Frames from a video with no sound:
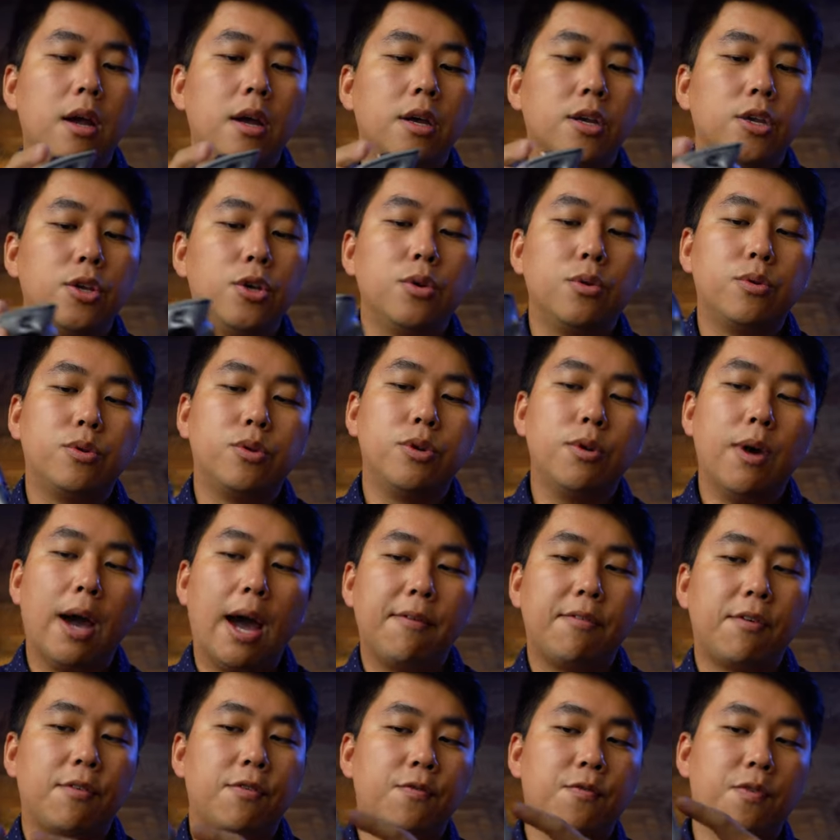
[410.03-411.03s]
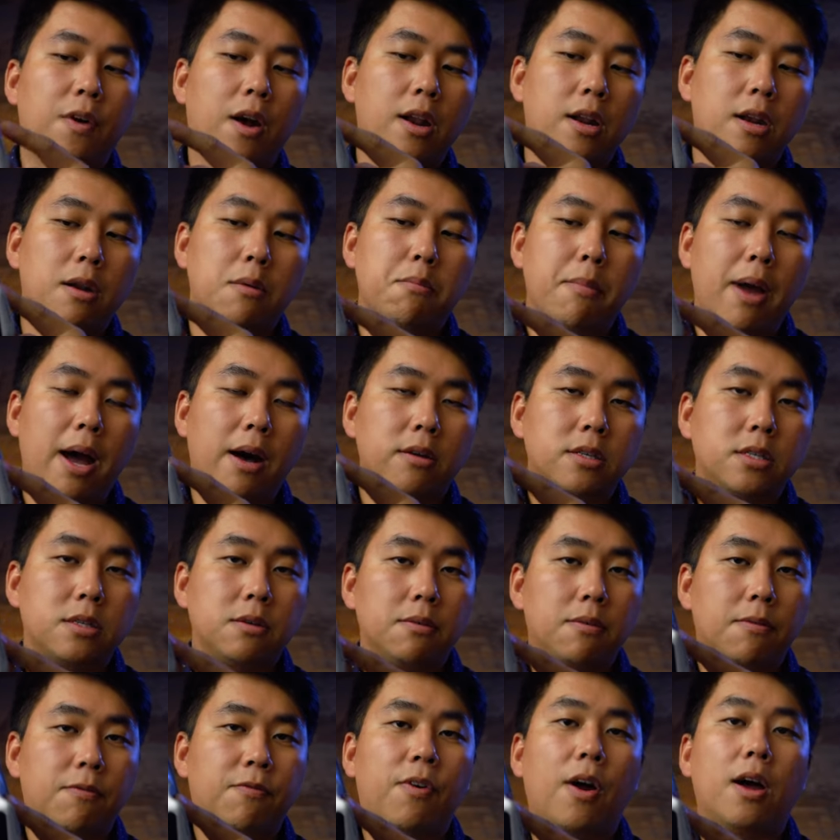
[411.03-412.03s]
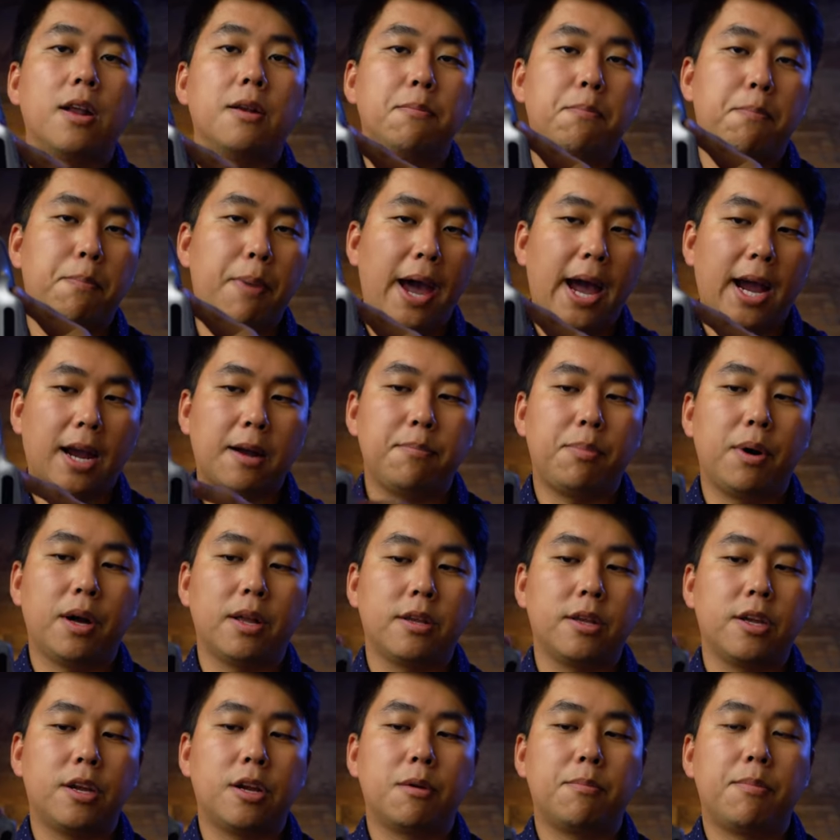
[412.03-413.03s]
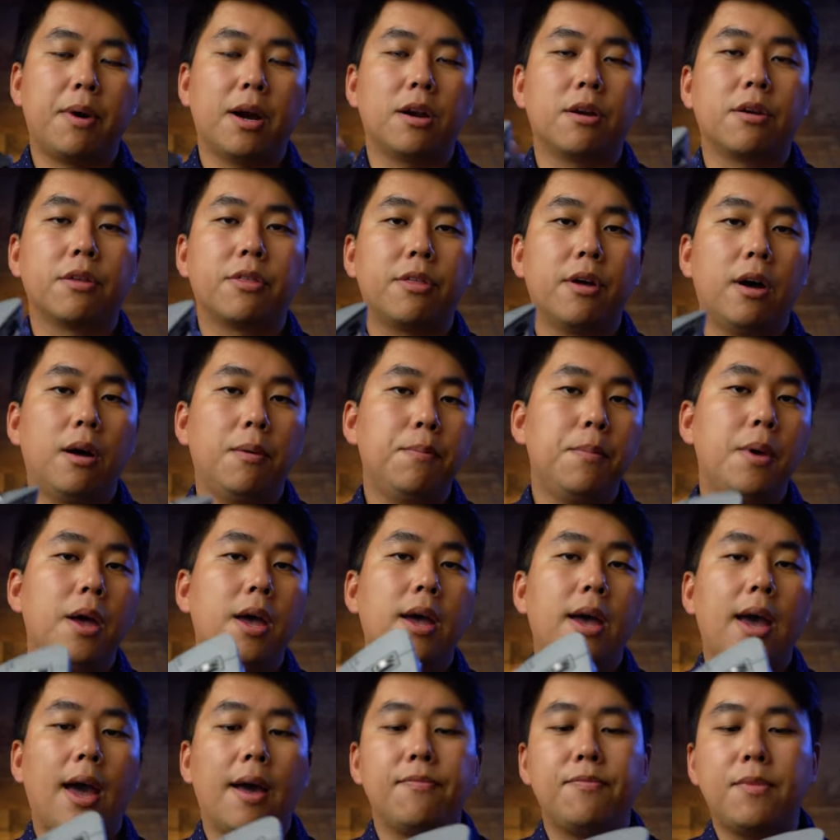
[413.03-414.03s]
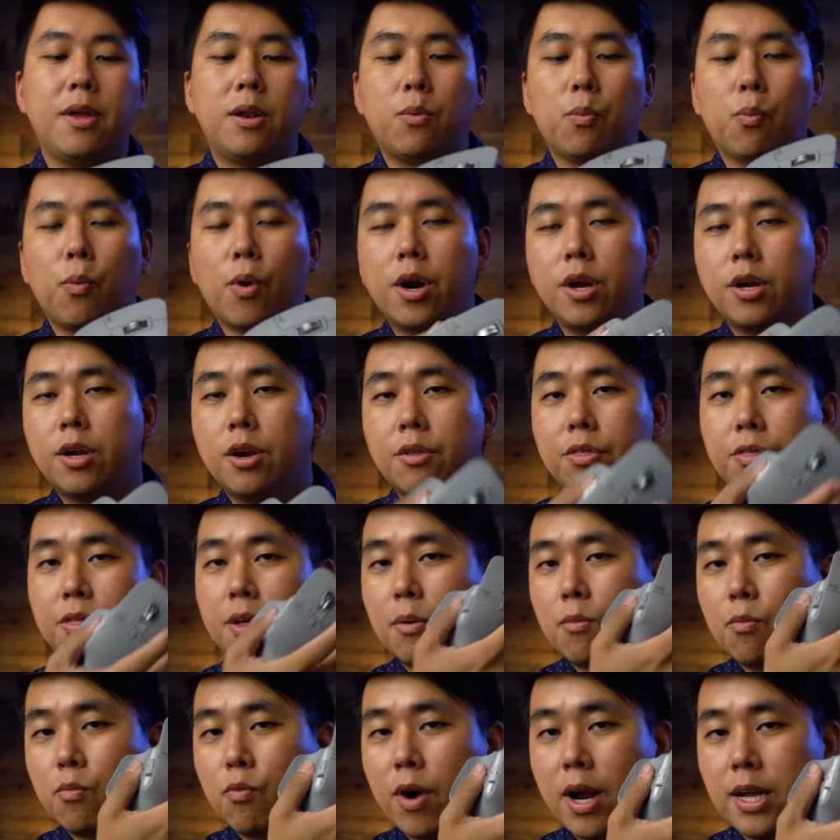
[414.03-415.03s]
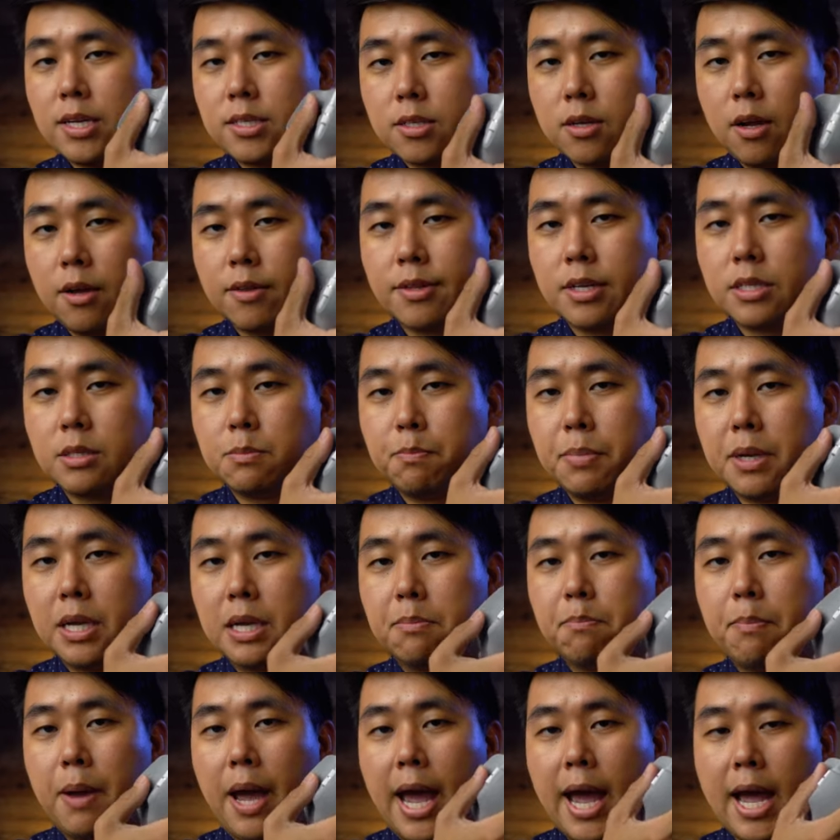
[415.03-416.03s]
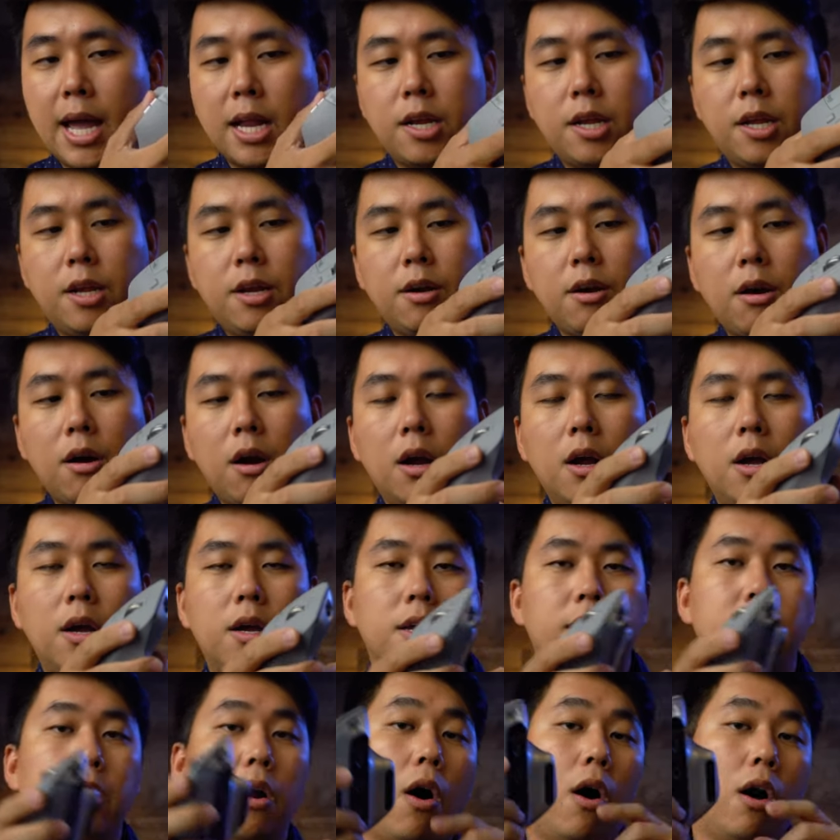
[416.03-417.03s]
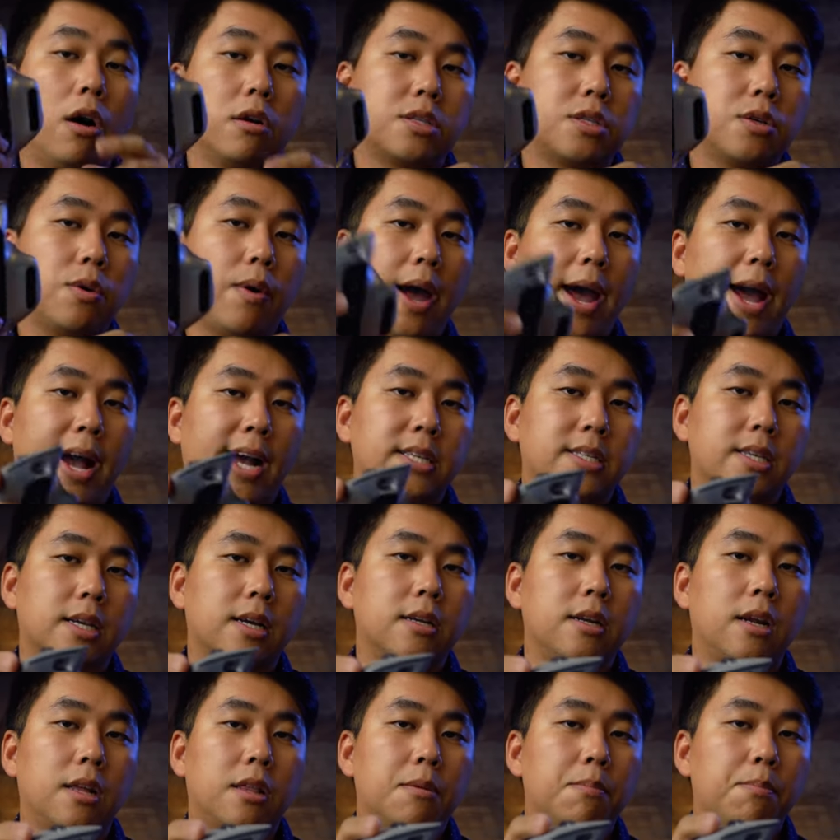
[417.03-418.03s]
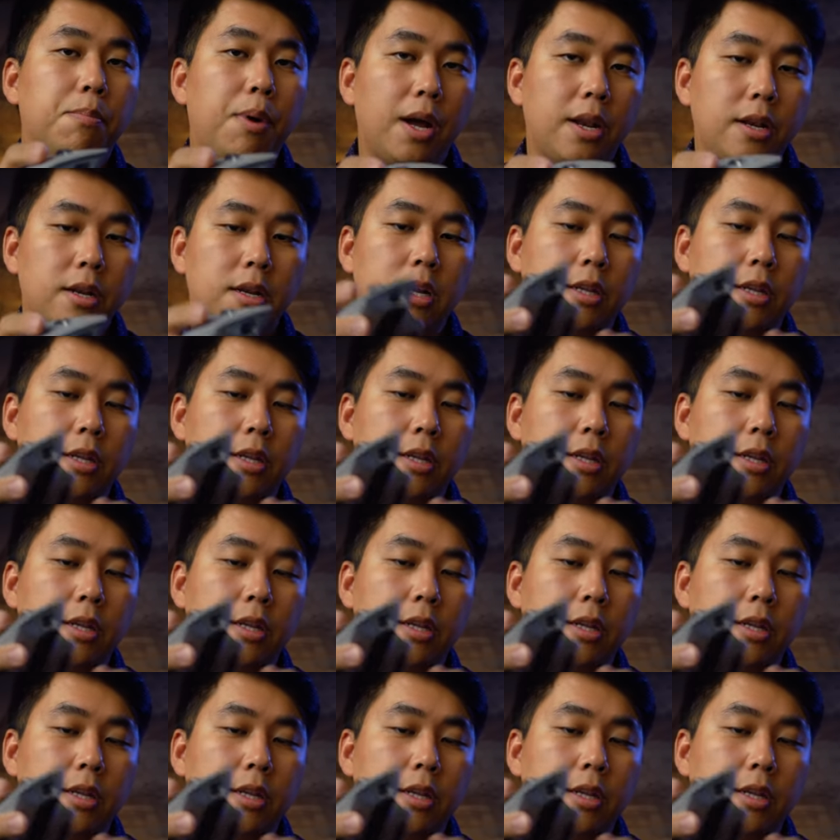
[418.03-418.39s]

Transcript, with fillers: You do have a front and mouse, front and back button here by your thumb, and then where your thumb rests on this big pad here, it also acts like another button.